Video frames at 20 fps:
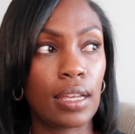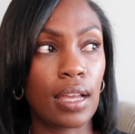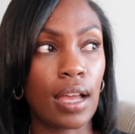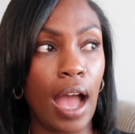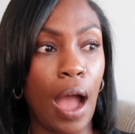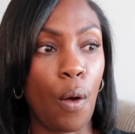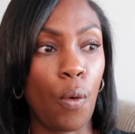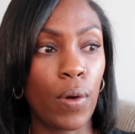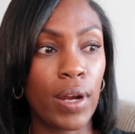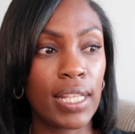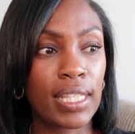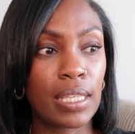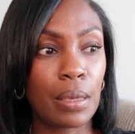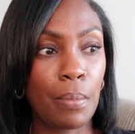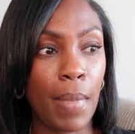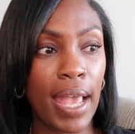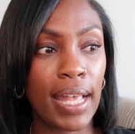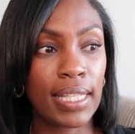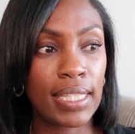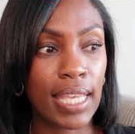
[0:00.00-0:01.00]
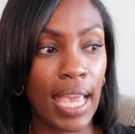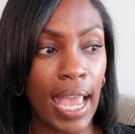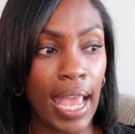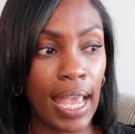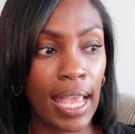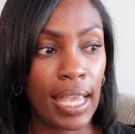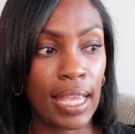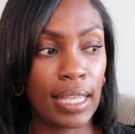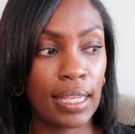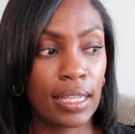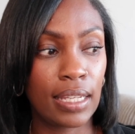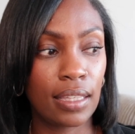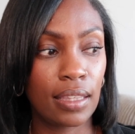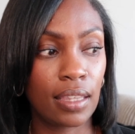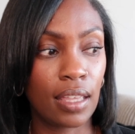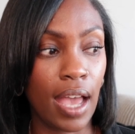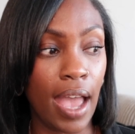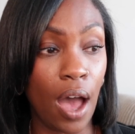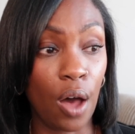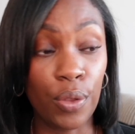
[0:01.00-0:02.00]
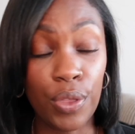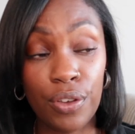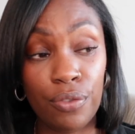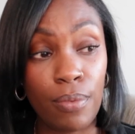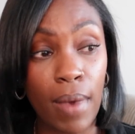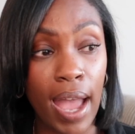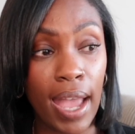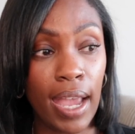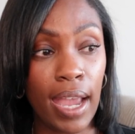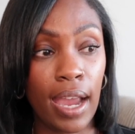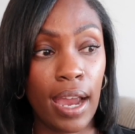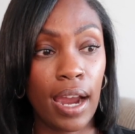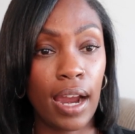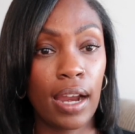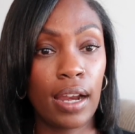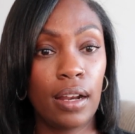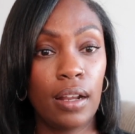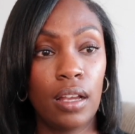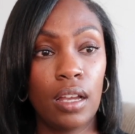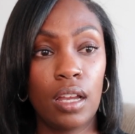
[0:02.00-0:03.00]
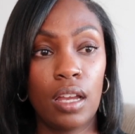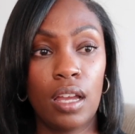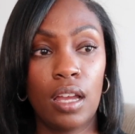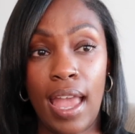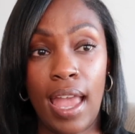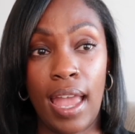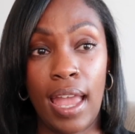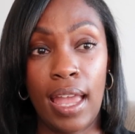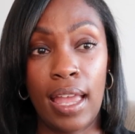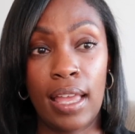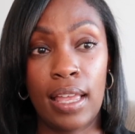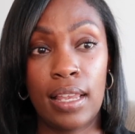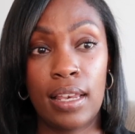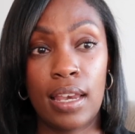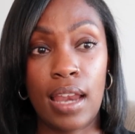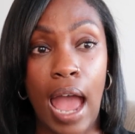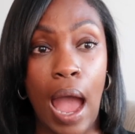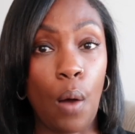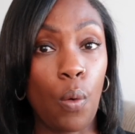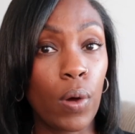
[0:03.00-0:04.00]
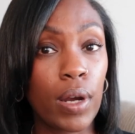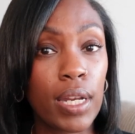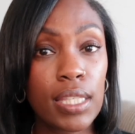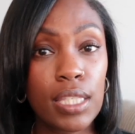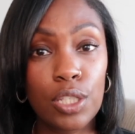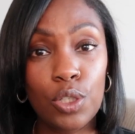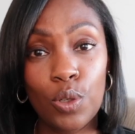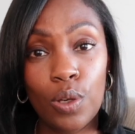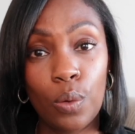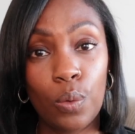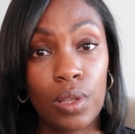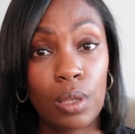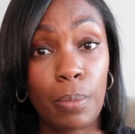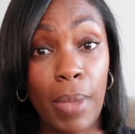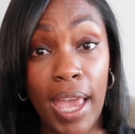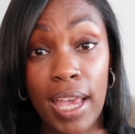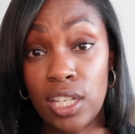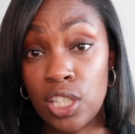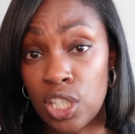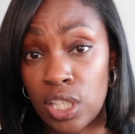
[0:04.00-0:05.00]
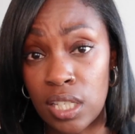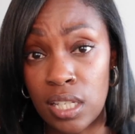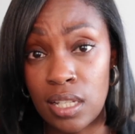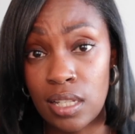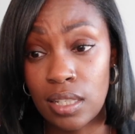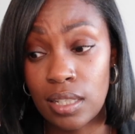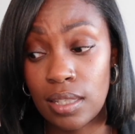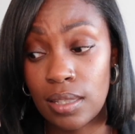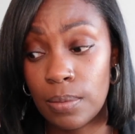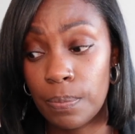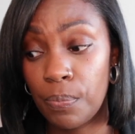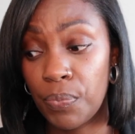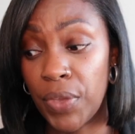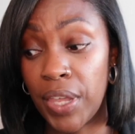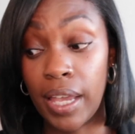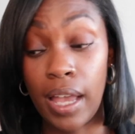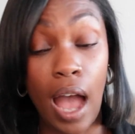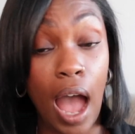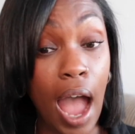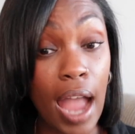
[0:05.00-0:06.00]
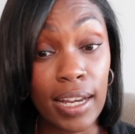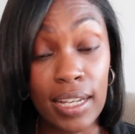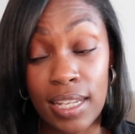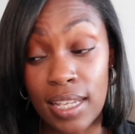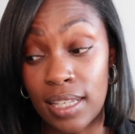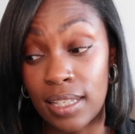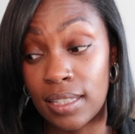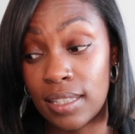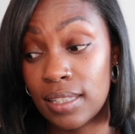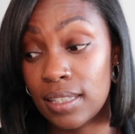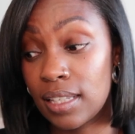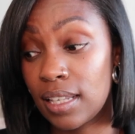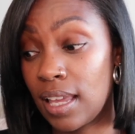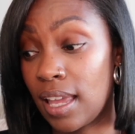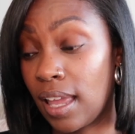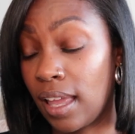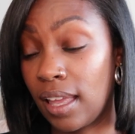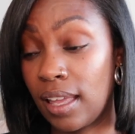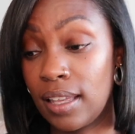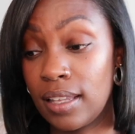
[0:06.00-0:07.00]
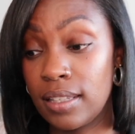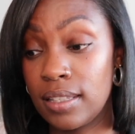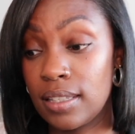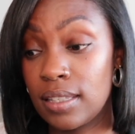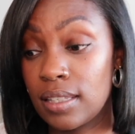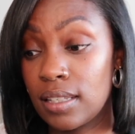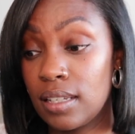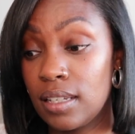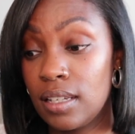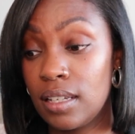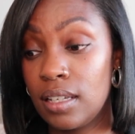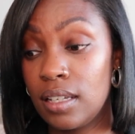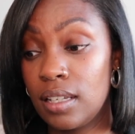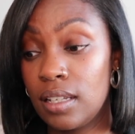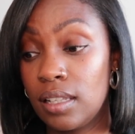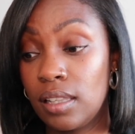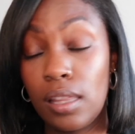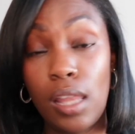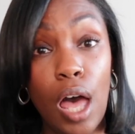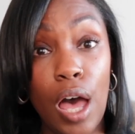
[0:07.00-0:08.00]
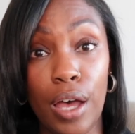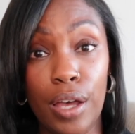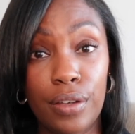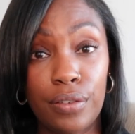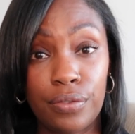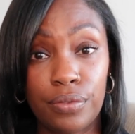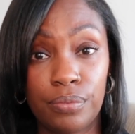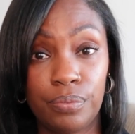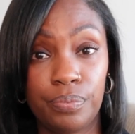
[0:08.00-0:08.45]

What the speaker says: I wanted to maintain the health of my hair, and I wanted to do it with patience and kindness and love.